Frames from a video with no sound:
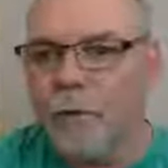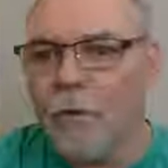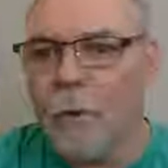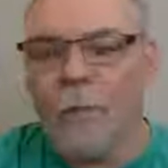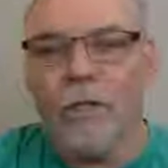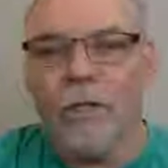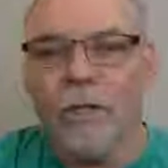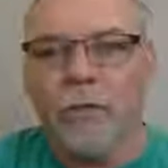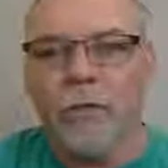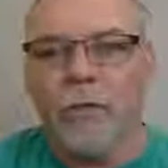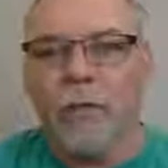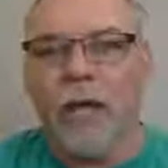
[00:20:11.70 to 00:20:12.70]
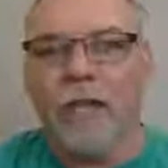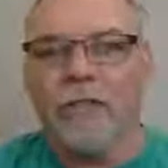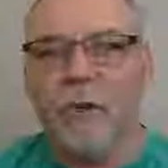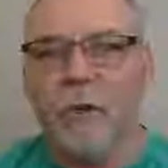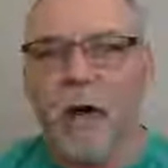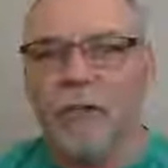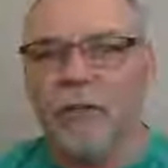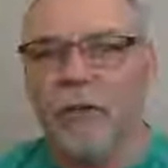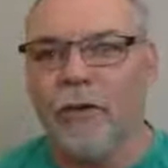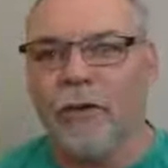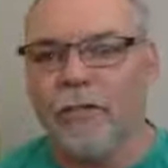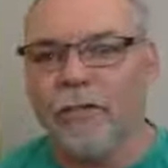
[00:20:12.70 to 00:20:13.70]
hopefully you guys go out
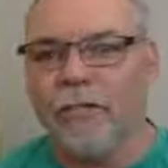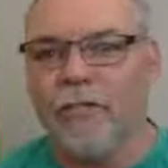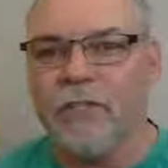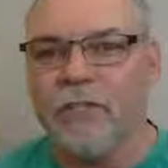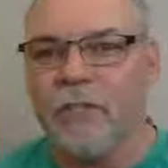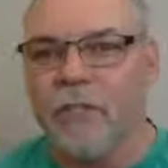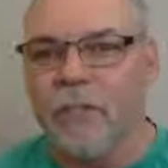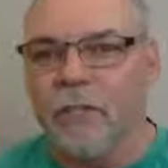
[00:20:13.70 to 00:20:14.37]
there, and if you're teaching,